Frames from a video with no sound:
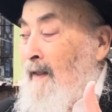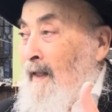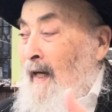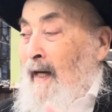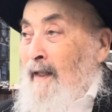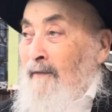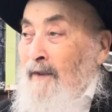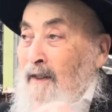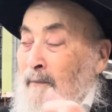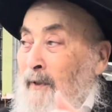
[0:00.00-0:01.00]
And if
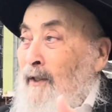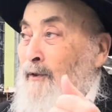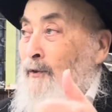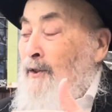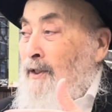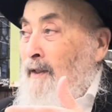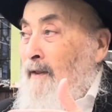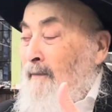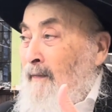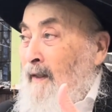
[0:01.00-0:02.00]
there's going to be
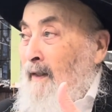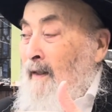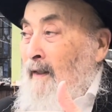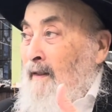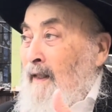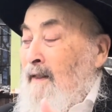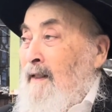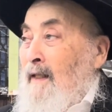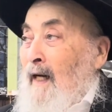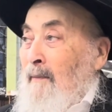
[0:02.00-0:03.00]
kedusha, there's
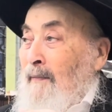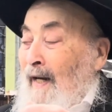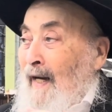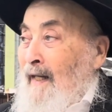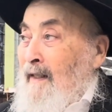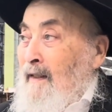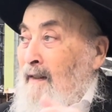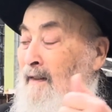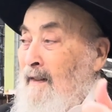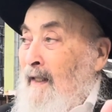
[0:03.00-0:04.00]
going to come back
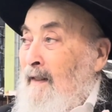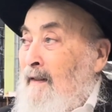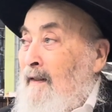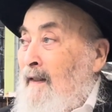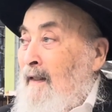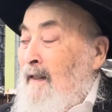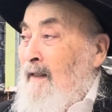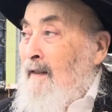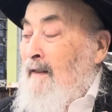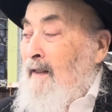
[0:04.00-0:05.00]
then
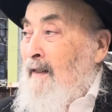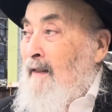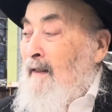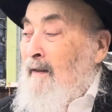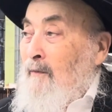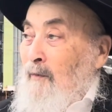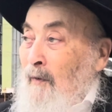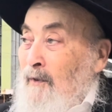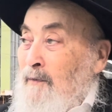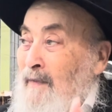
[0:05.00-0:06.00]

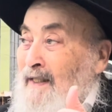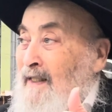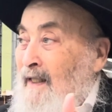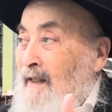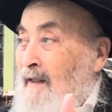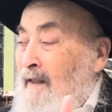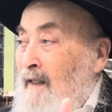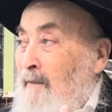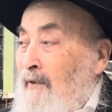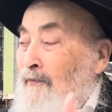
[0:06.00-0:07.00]
what was missing
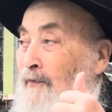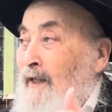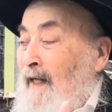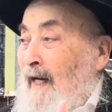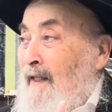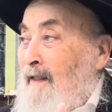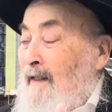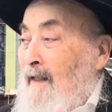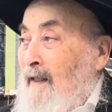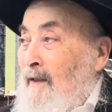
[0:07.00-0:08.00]
before they had.
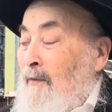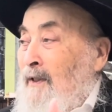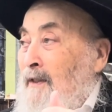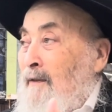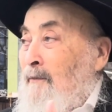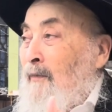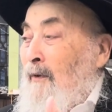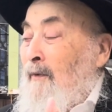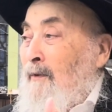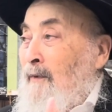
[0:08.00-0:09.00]
What's going
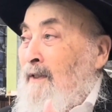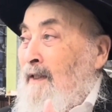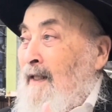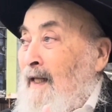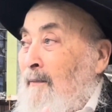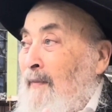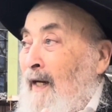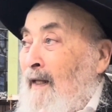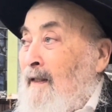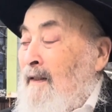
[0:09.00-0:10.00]
to come
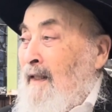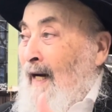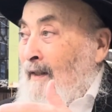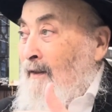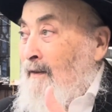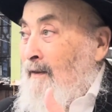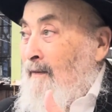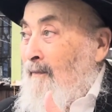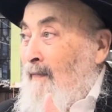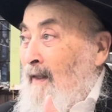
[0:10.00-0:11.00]
back? Tara.
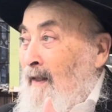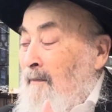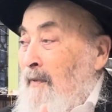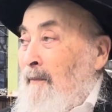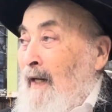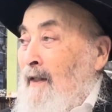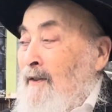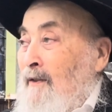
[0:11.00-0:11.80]
The male